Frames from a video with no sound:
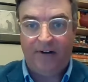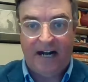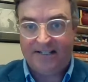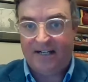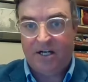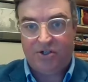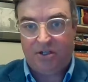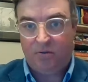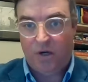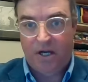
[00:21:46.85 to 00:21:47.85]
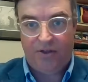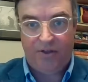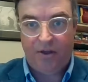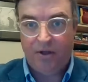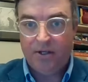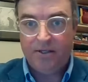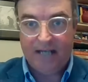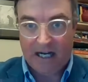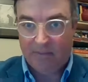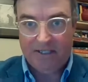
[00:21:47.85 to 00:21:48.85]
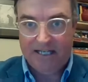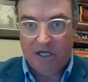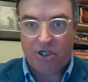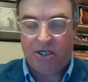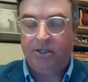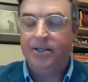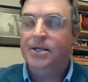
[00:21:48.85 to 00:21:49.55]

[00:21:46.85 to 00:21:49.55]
vaccination with documentation,